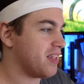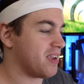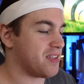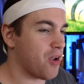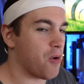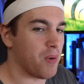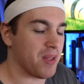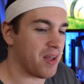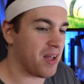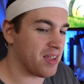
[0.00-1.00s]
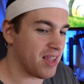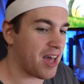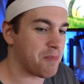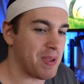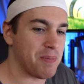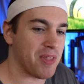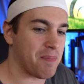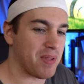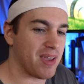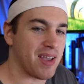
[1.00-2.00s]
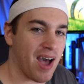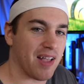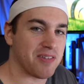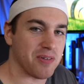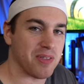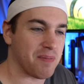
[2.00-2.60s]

Like, no, a lot of people that play console,